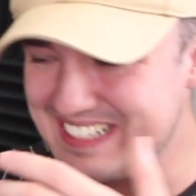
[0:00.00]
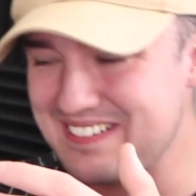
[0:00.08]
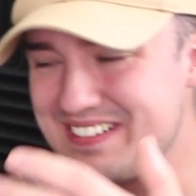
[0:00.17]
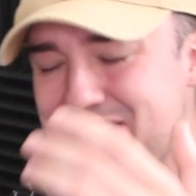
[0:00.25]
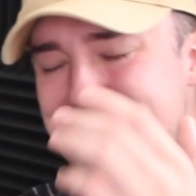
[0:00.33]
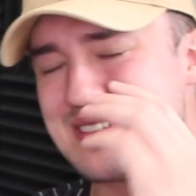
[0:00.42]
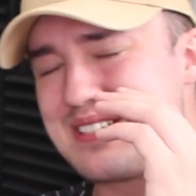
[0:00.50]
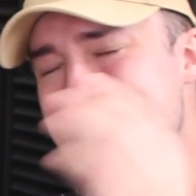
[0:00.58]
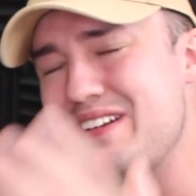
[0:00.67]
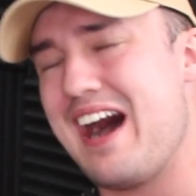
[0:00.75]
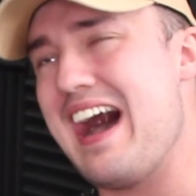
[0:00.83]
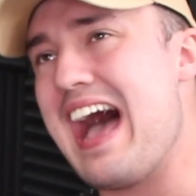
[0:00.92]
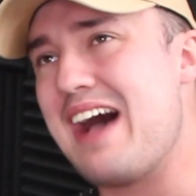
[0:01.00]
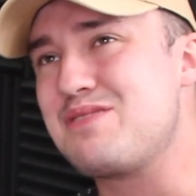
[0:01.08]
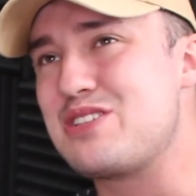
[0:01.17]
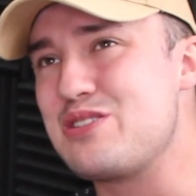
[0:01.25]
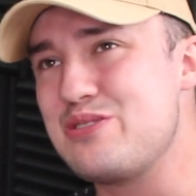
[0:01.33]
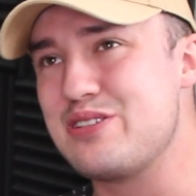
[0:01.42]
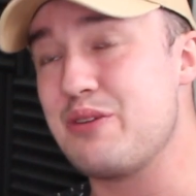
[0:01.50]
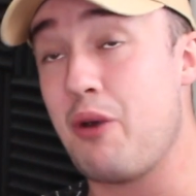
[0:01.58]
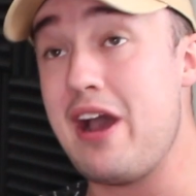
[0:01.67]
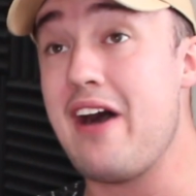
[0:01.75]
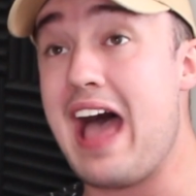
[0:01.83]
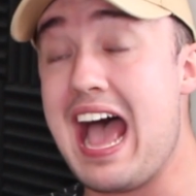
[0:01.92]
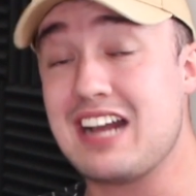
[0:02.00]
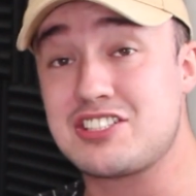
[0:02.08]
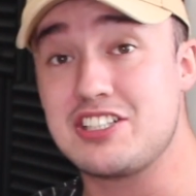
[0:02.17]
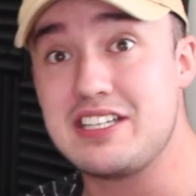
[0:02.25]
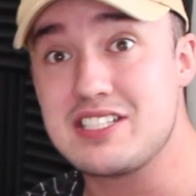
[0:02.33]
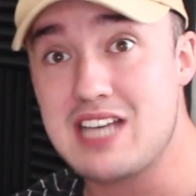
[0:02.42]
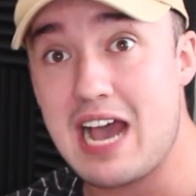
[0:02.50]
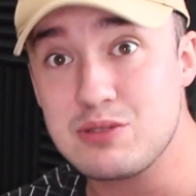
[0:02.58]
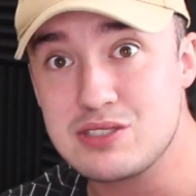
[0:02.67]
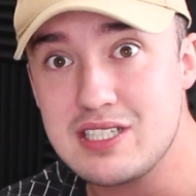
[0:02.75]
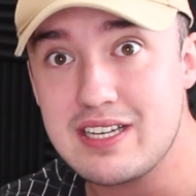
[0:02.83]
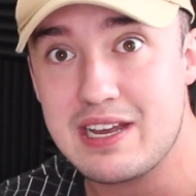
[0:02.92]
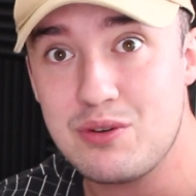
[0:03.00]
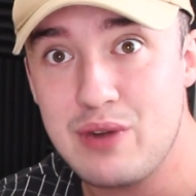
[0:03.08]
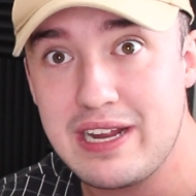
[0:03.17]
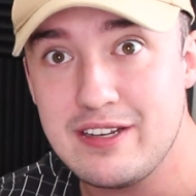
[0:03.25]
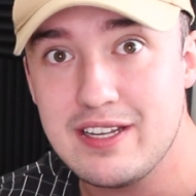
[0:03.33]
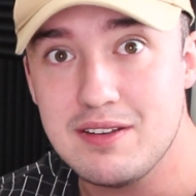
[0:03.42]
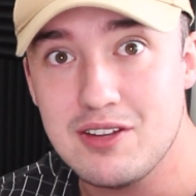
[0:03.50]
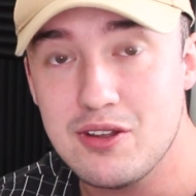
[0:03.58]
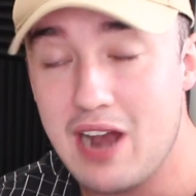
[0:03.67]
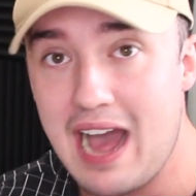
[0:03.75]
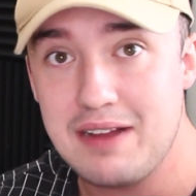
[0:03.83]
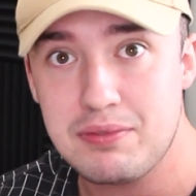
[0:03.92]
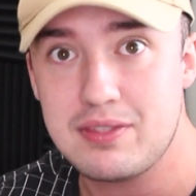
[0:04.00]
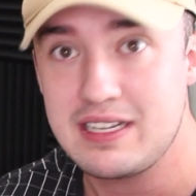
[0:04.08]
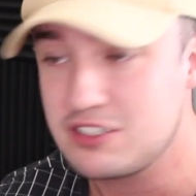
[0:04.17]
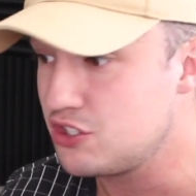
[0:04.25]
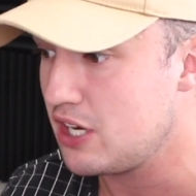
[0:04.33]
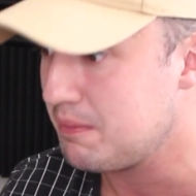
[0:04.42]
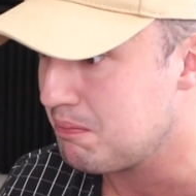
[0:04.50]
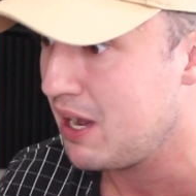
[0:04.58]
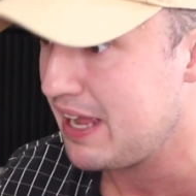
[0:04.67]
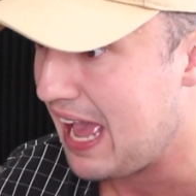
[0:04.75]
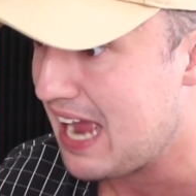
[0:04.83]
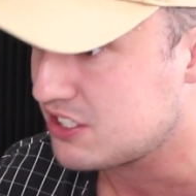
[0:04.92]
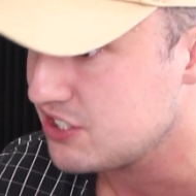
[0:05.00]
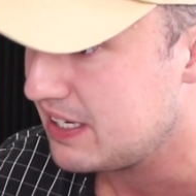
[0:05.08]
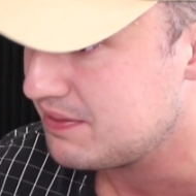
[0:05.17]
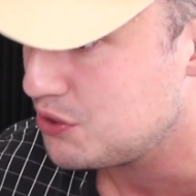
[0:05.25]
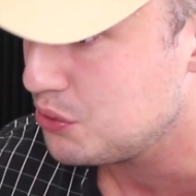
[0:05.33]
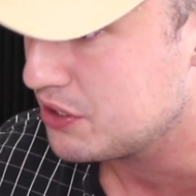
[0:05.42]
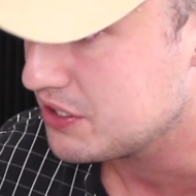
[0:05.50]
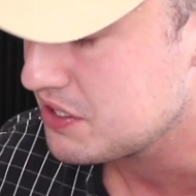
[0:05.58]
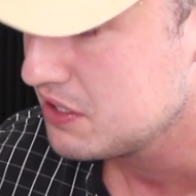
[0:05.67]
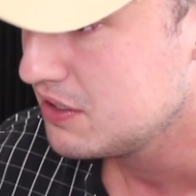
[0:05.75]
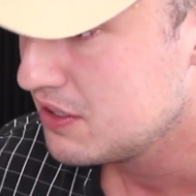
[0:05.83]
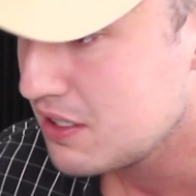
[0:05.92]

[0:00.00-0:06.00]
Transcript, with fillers: Dude, you do not have shooters. Well, actually, his house did get raided, dude. I think Jake might actually have shooters.